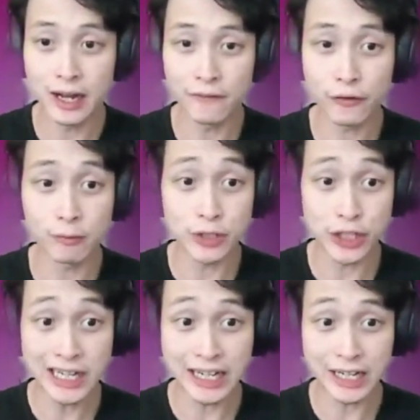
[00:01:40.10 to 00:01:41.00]
from
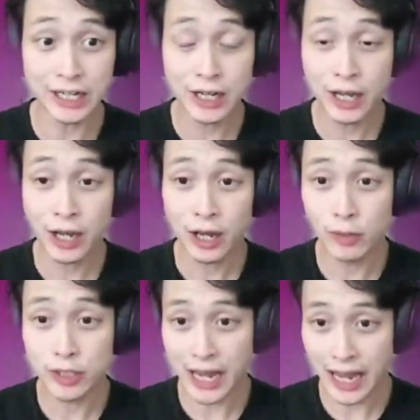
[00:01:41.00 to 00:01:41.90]
Chainlink,
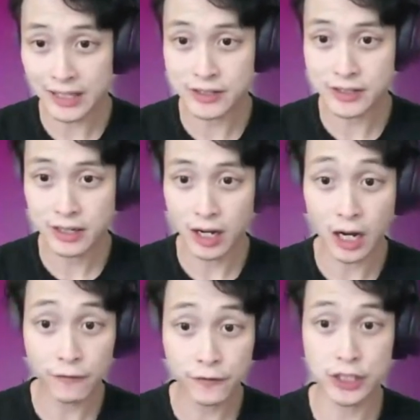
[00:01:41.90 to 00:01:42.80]
which adds
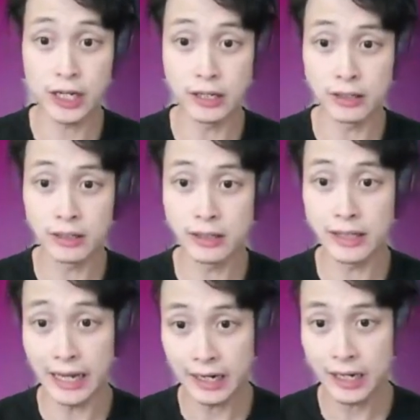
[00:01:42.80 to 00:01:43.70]
off-chain
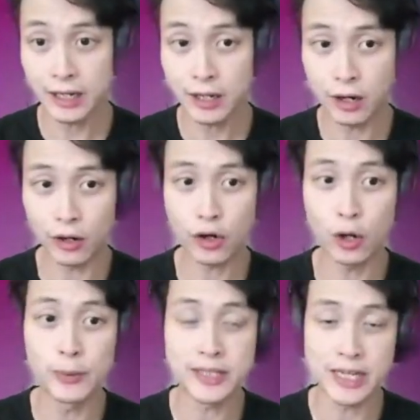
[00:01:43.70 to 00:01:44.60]
data or
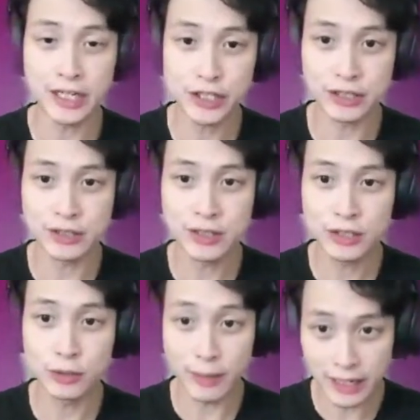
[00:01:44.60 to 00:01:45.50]
computation
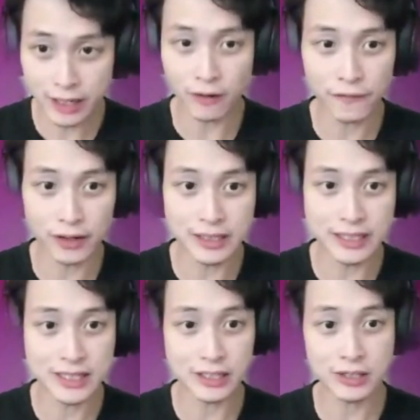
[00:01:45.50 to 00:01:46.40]
to many of our
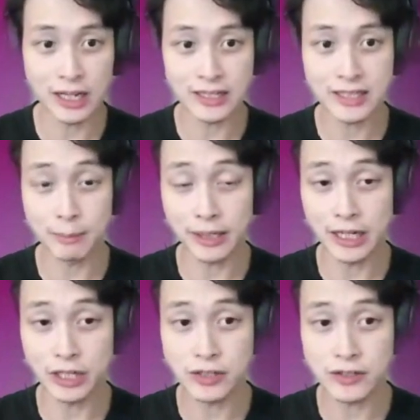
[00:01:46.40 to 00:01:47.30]
decentralized
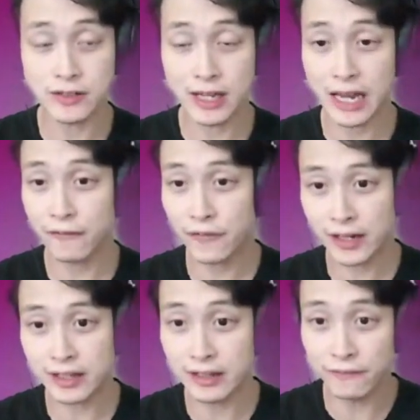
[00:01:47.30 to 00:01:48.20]
applications. In
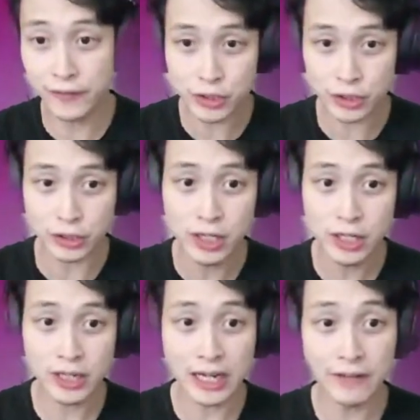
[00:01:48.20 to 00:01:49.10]
fact, in the future,
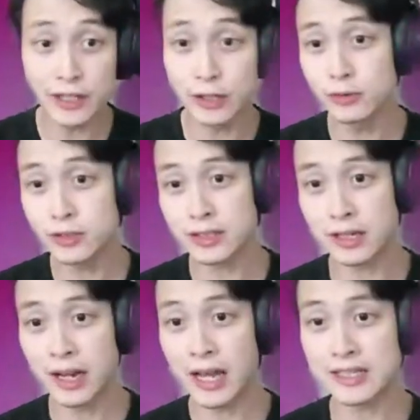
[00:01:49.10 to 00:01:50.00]
you can even use it
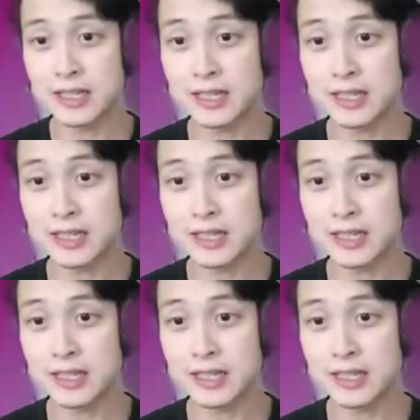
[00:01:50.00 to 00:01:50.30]
as some